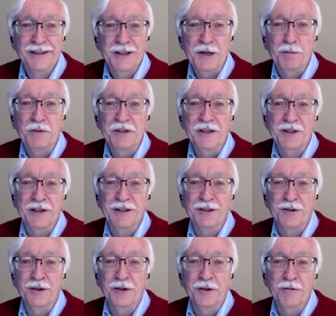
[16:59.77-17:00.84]
keep the
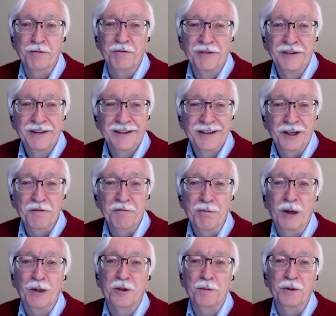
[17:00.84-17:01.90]
attention of
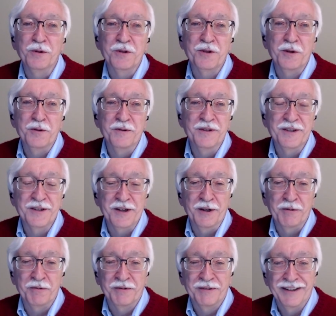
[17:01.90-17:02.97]
multiple students
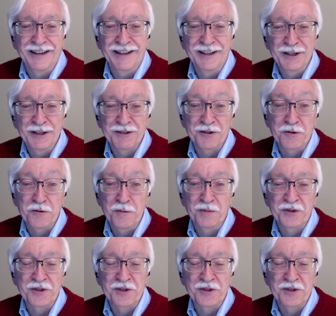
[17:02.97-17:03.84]
on a Zoom